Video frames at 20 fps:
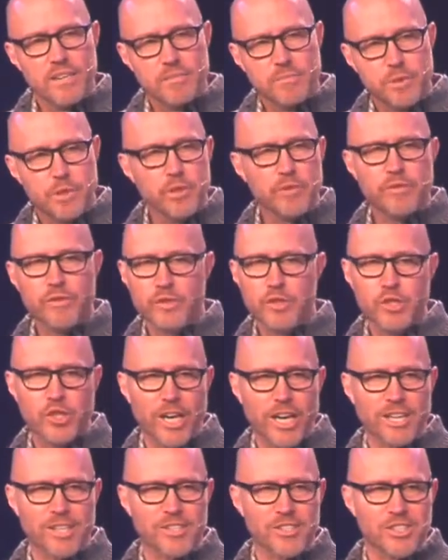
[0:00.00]
beautiful
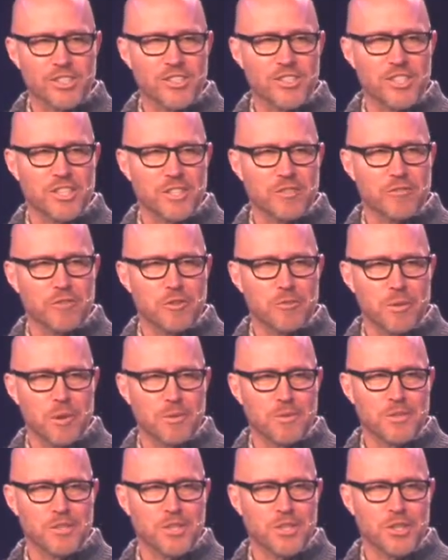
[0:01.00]
child just did a few
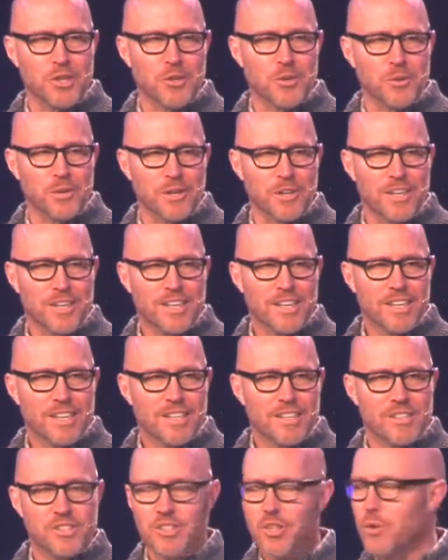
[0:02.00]
moments ago, where
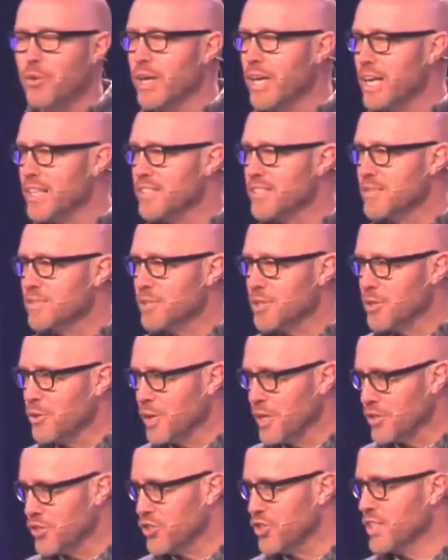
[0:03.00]
Zoe asked him the
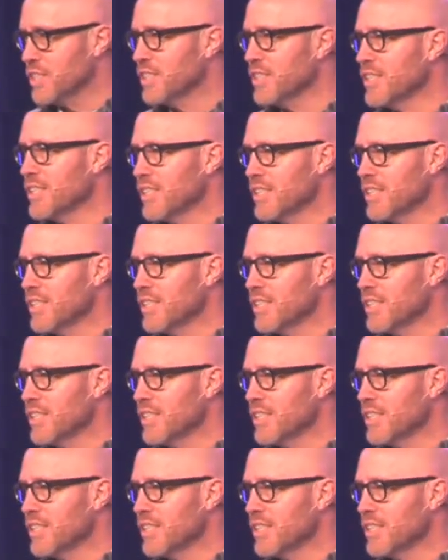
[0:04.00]
question,